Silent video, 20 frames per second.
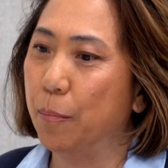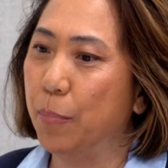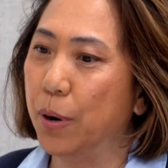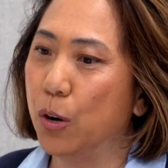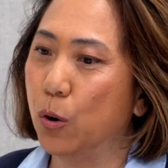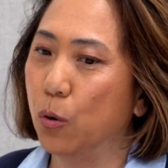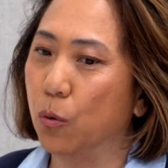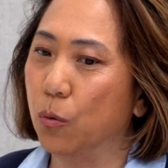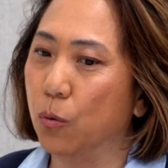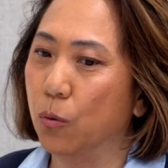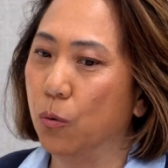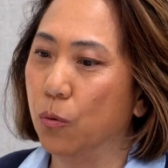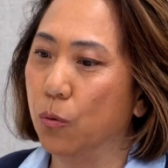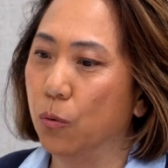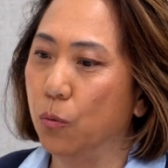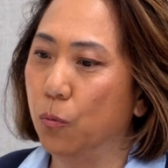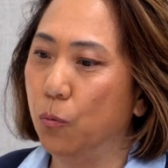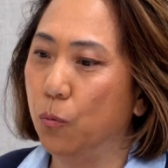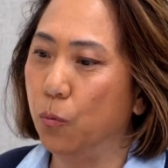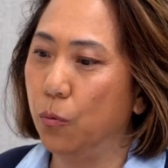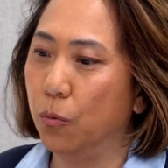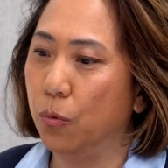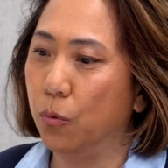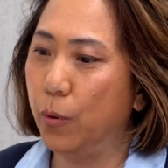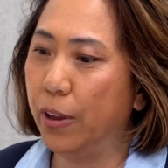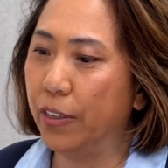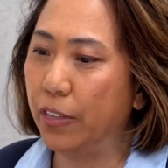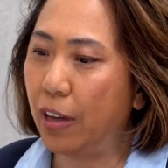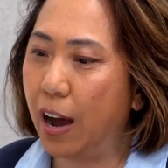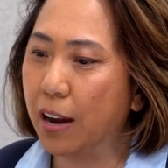But
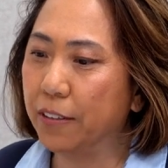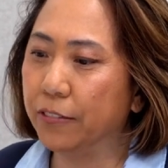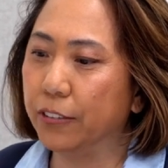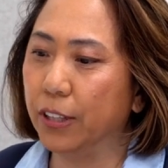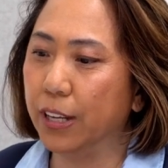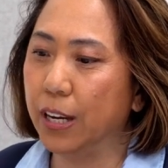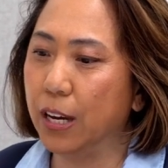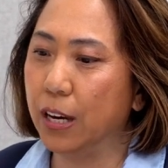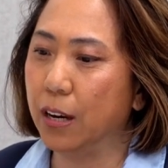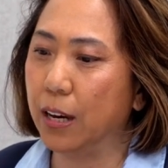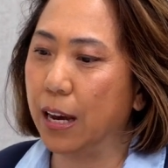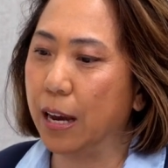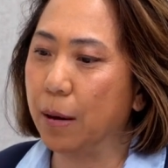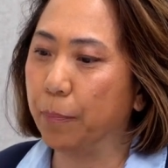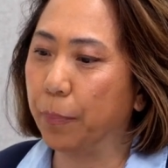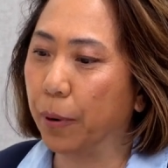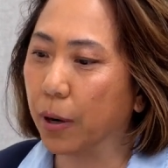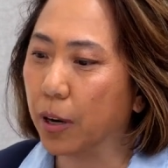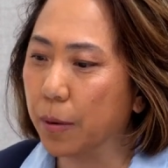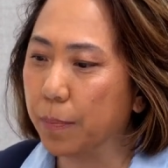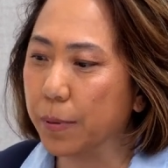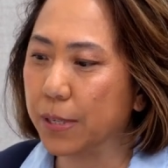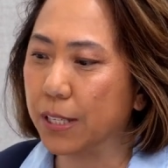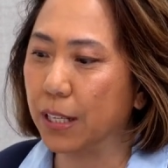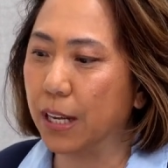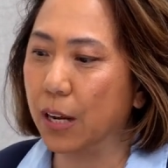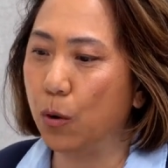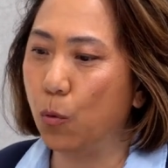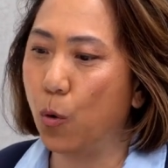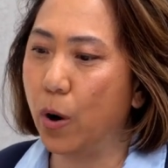we thoughtfully and
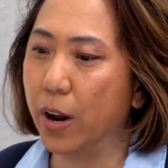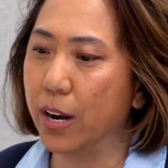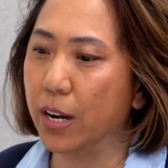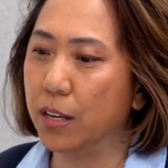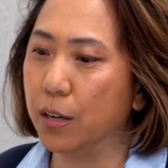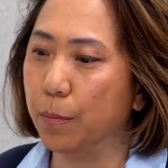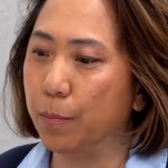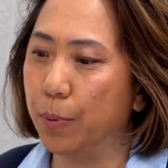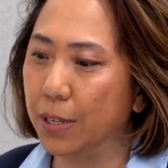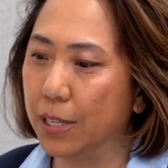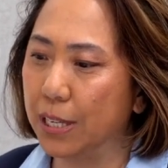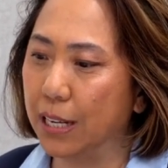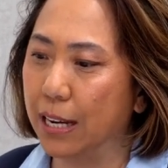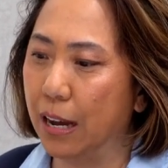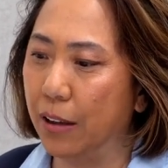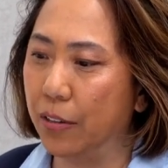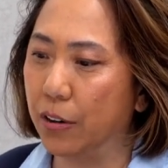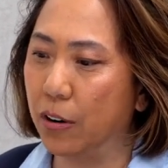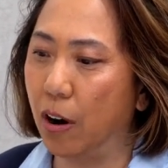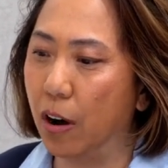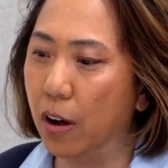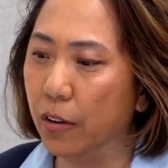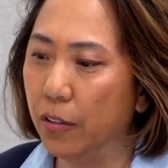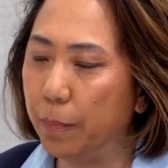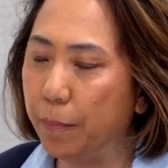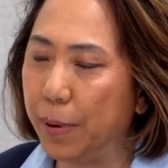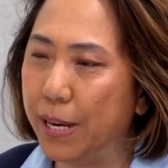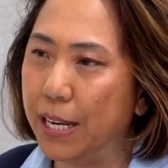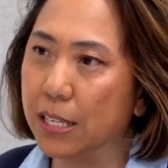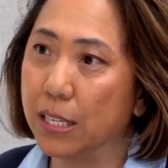purposely wanted to put together all
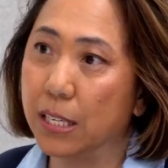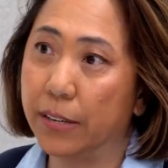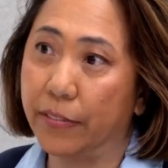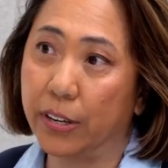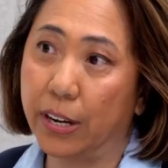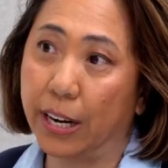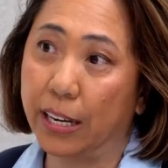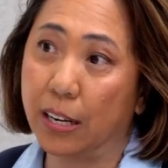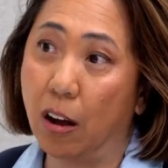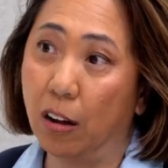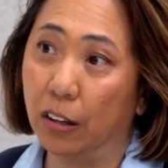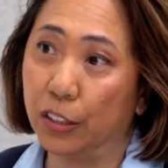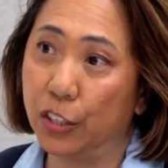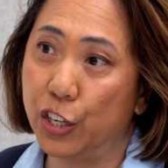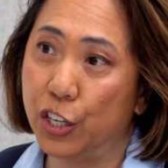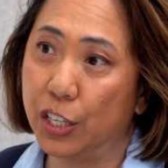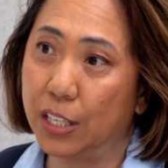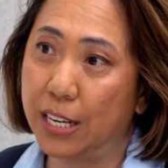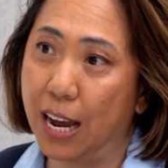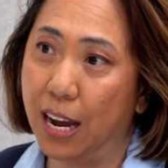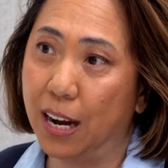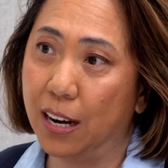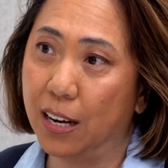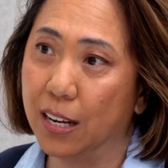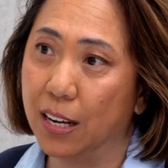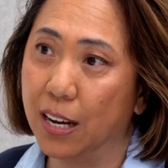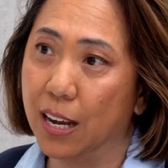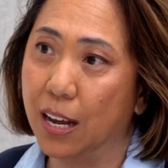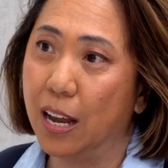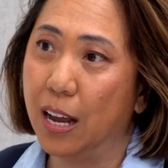the pieces of our technology
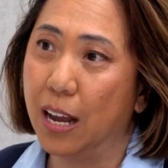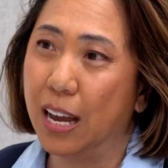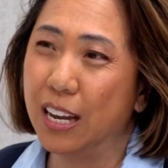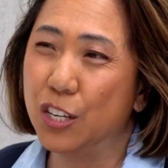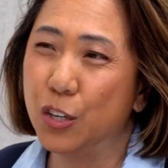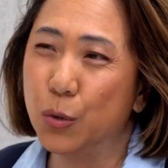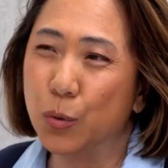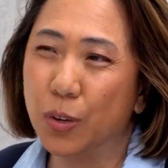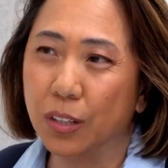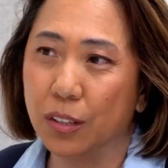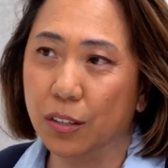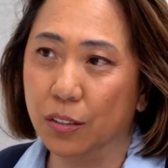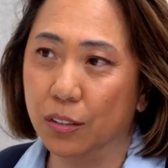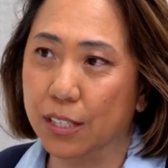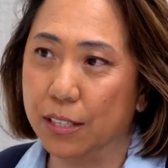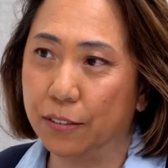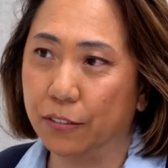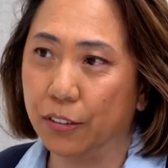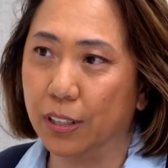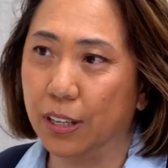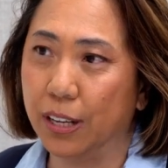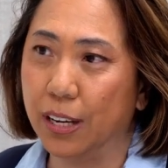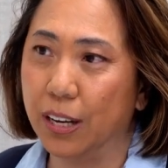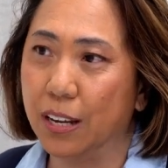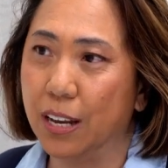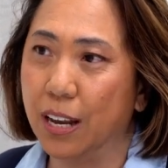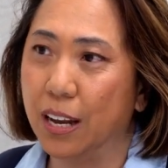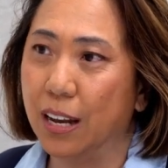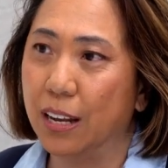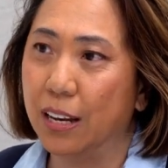stack and do it a little
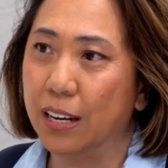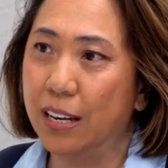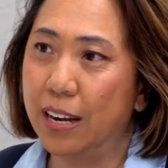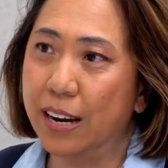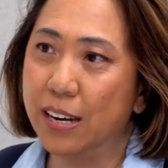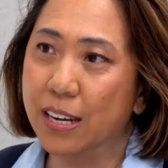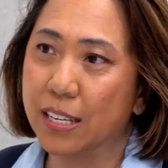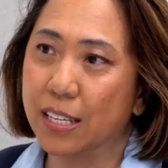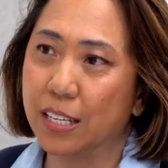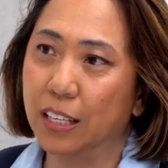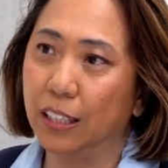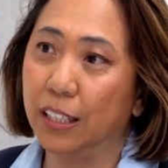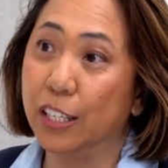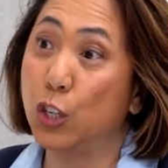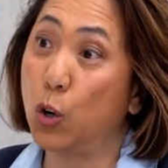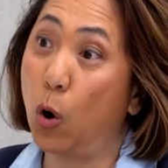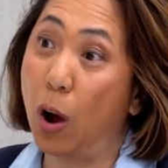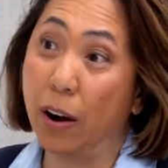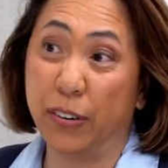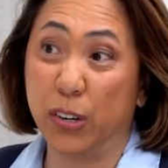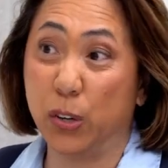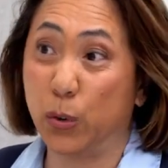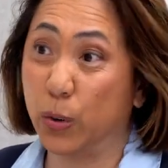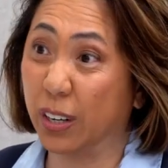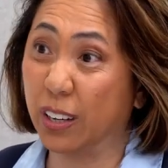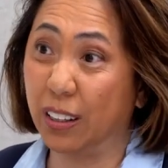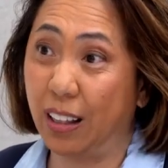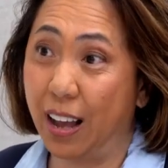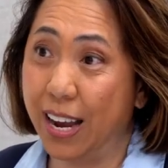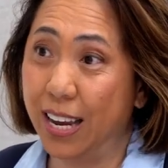differently. Not necessarily to offer to
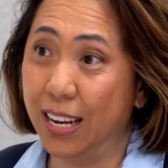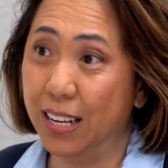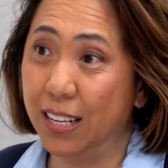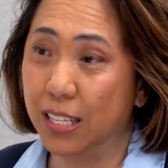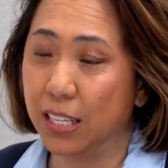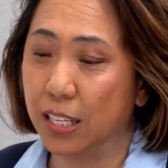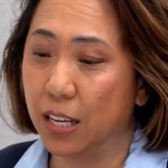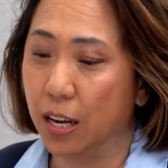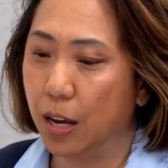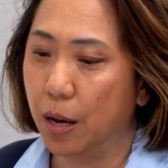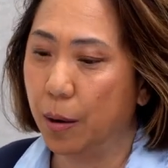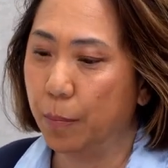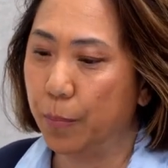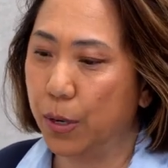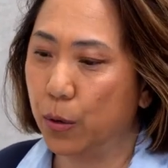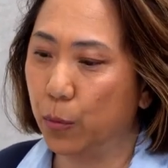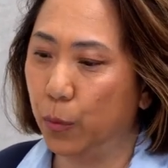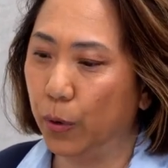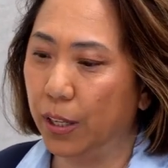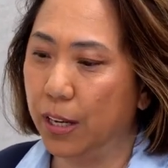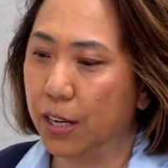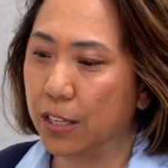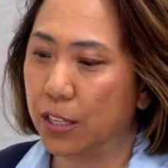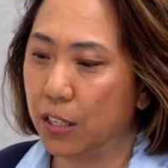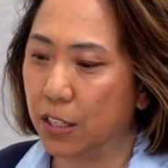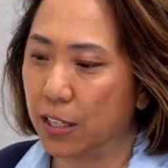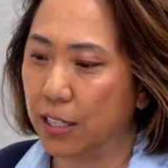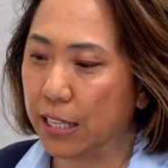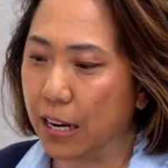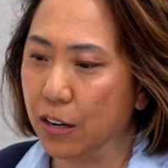our clients, but really
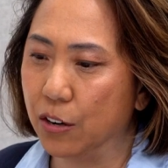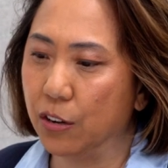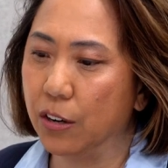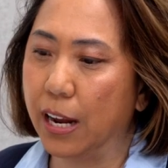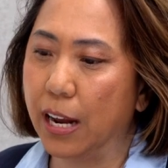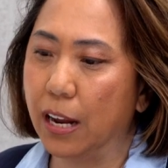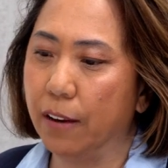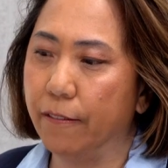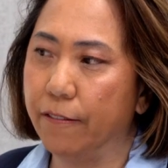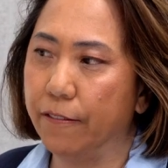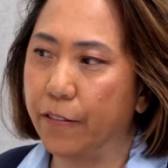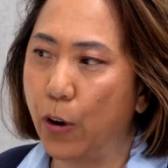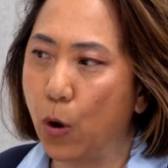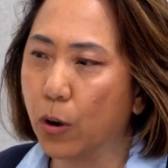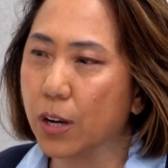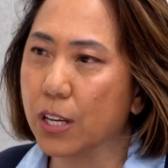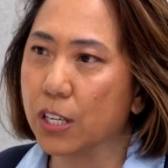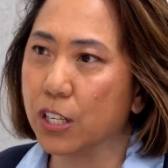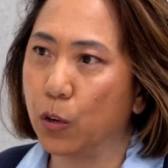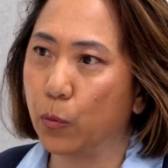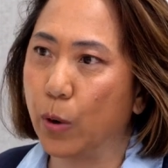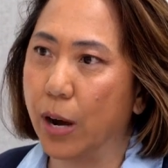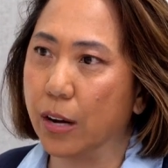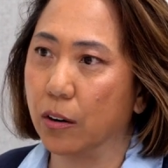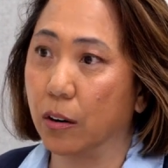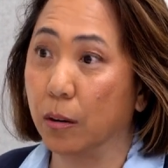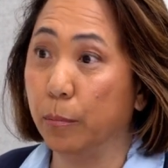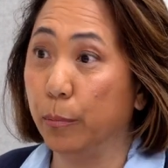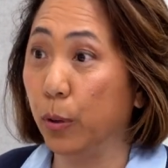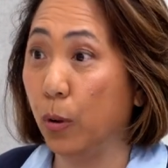centered and focused
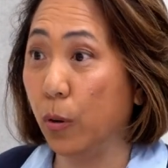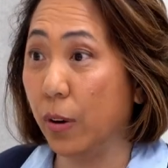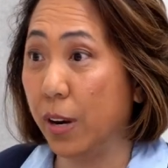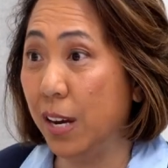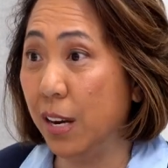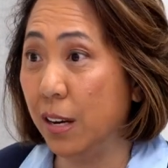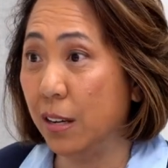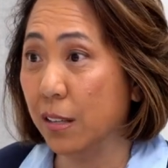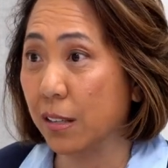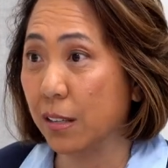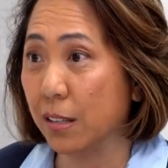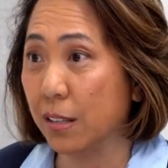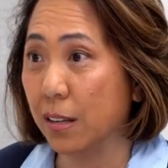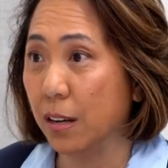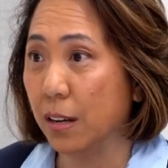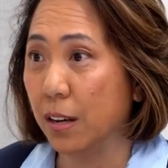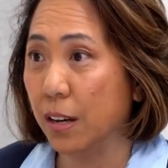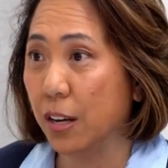around our employees.